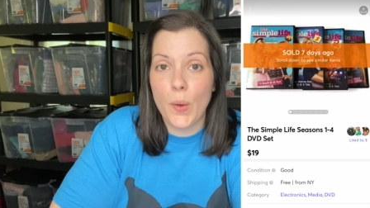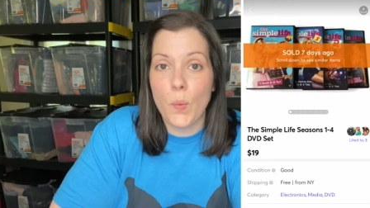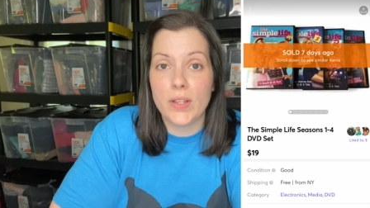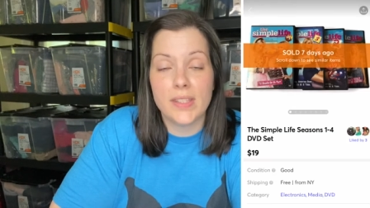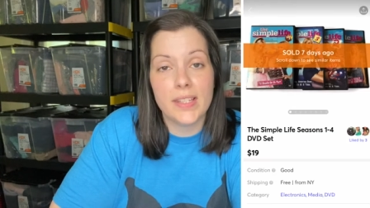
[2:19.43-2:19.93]

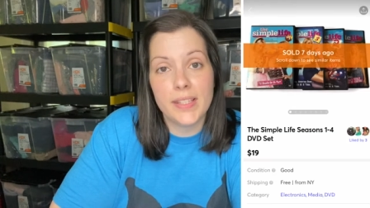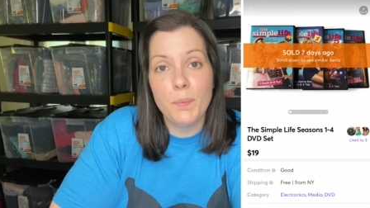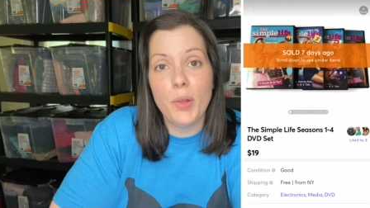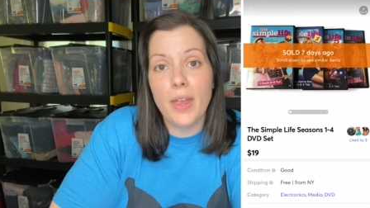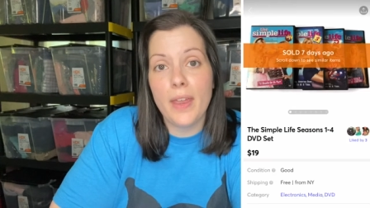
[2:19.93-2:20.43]
was the
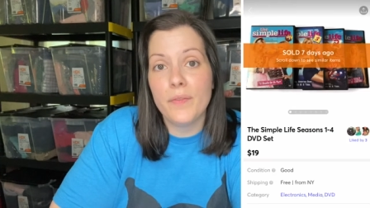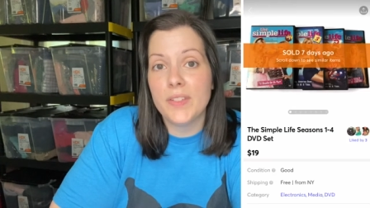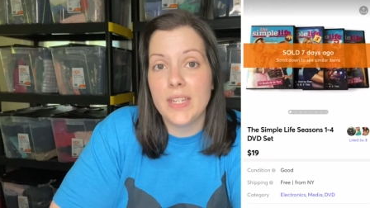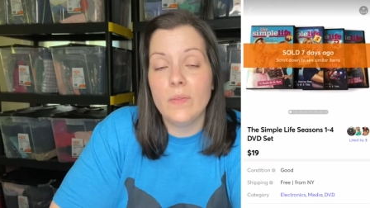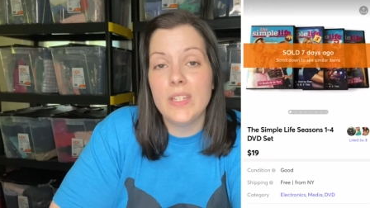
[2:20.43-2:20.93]
Simple Life
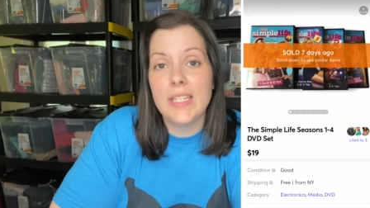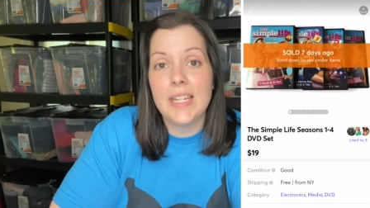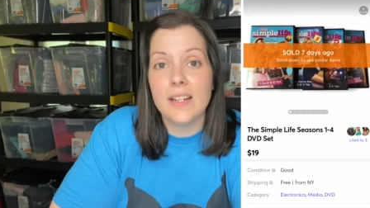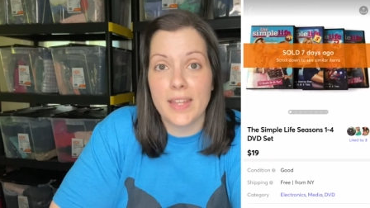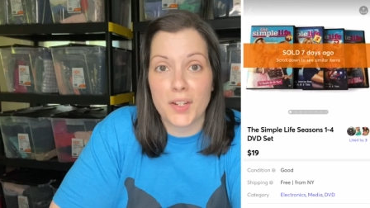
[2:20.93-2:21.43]
DVD
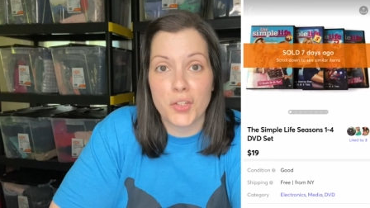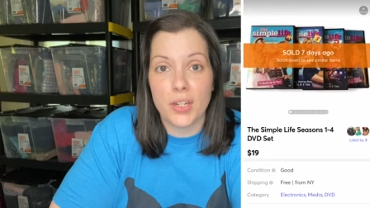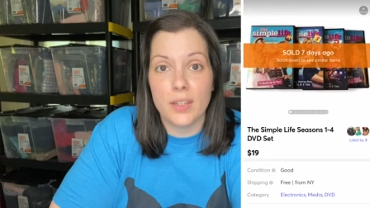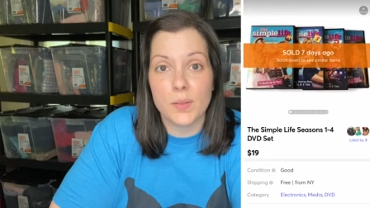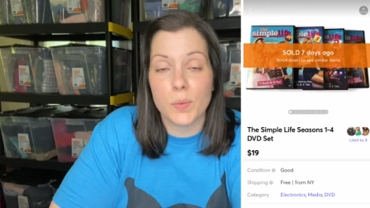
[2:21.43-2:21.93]

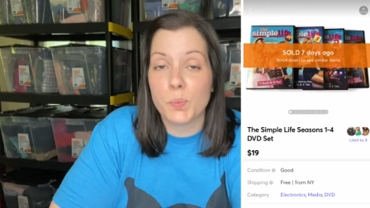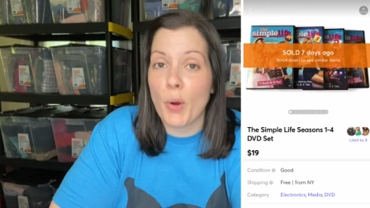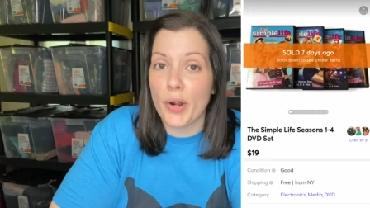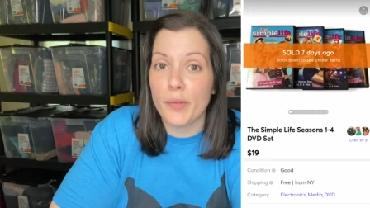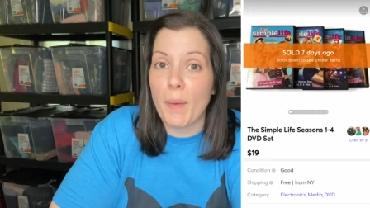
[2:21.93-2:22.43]
collection. This was
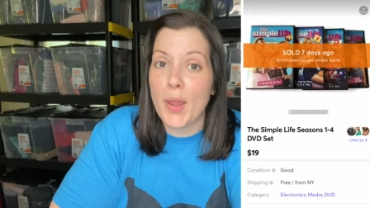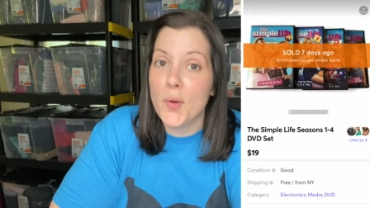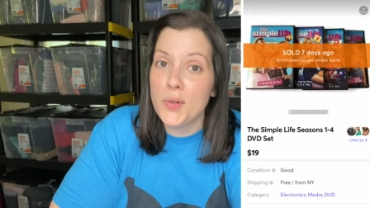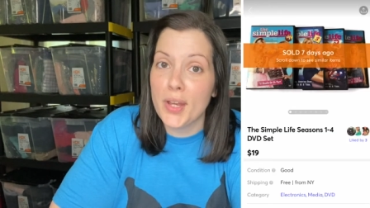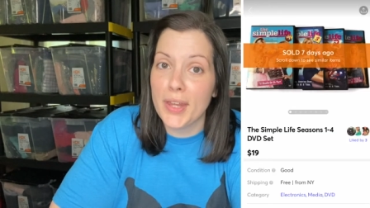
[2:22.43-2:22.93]
part of my
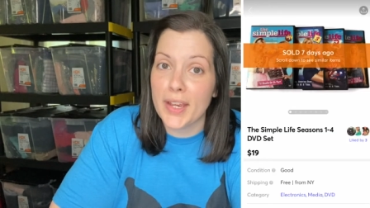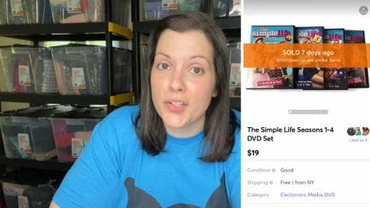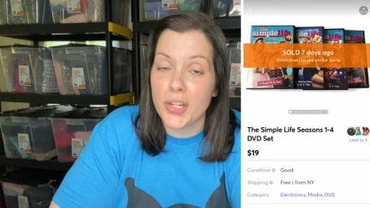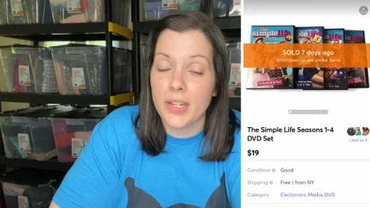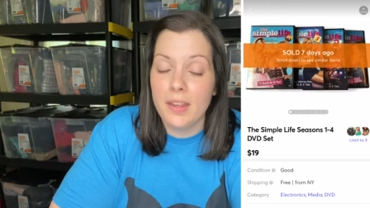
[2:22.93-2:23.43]
own
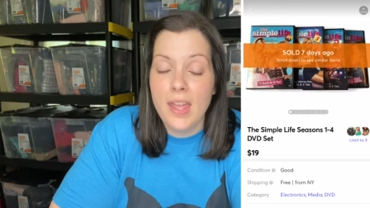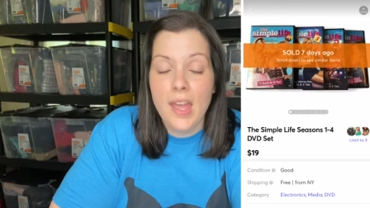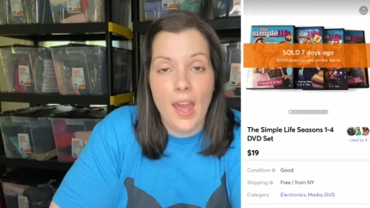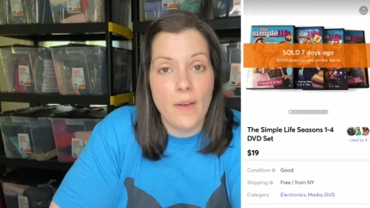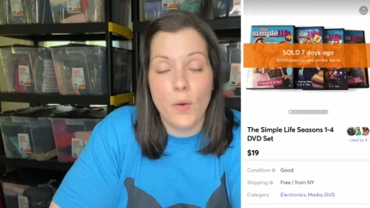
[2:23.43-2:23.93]
collection.
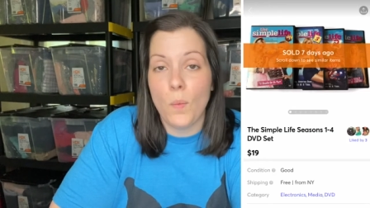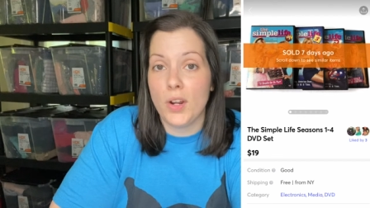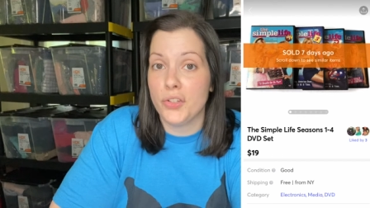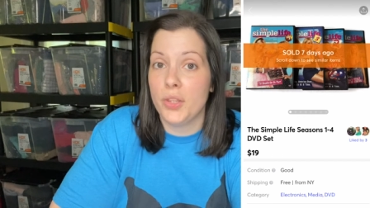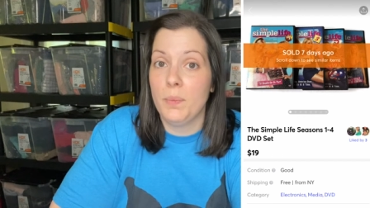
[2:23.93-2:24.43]
Haven't
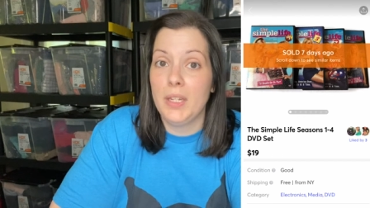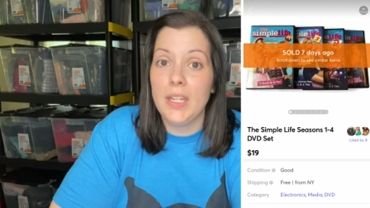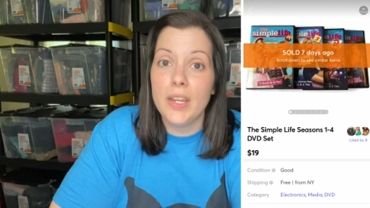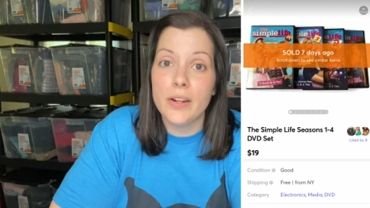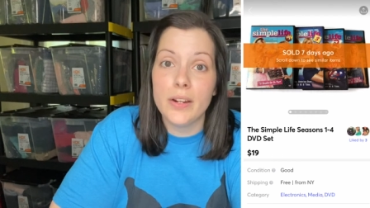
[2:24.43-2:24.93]
watched them in
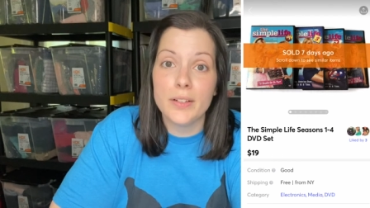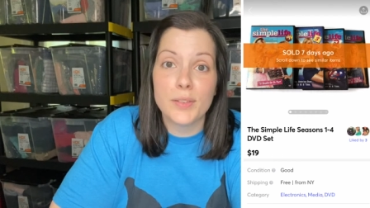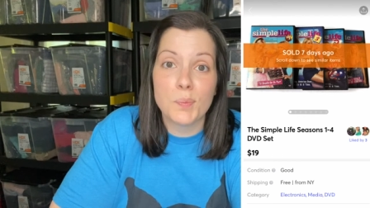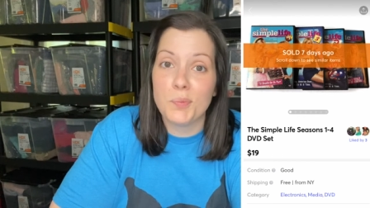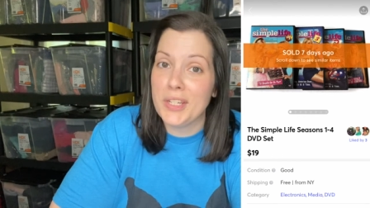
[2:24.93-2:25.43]

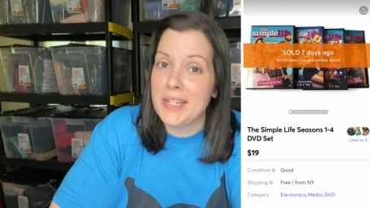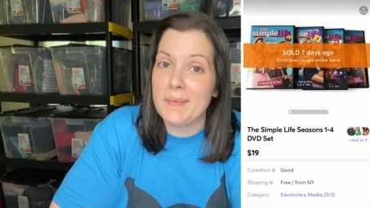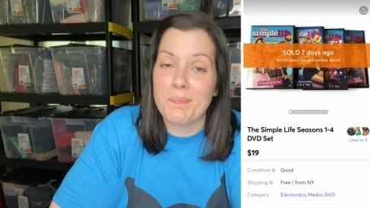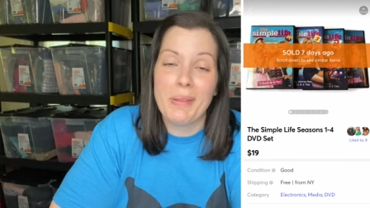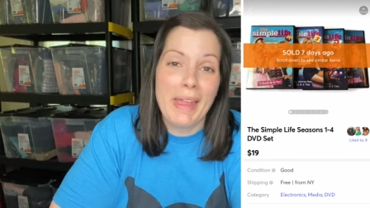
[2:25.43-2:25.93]
years, didn't
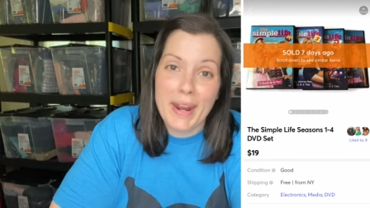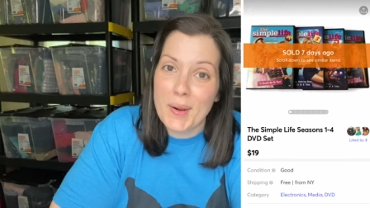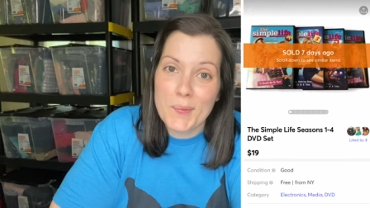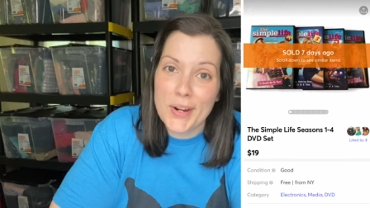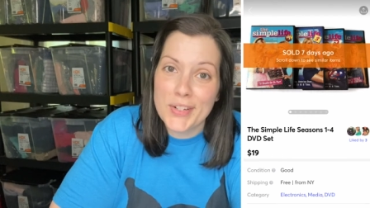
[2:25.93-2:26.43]
plan
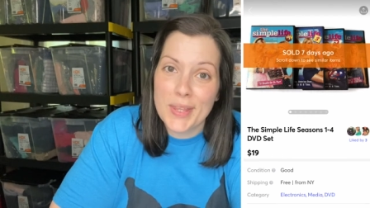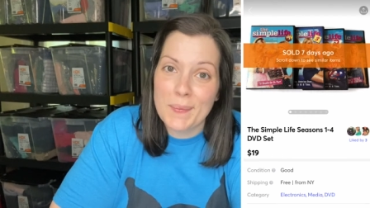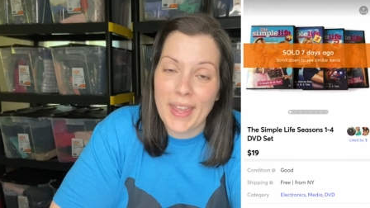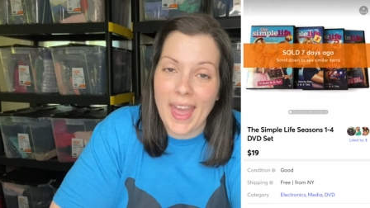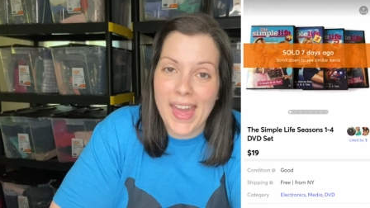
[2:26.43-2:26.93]
on watching
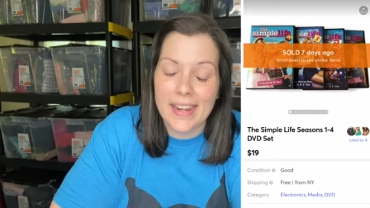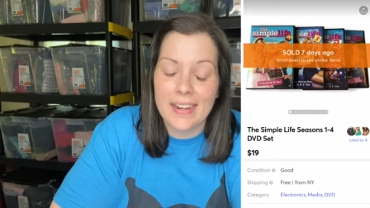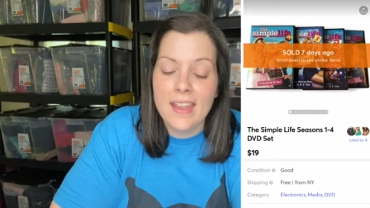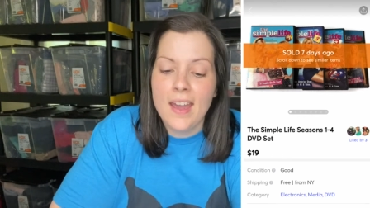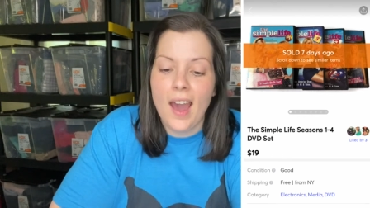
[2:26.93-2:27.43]
them again.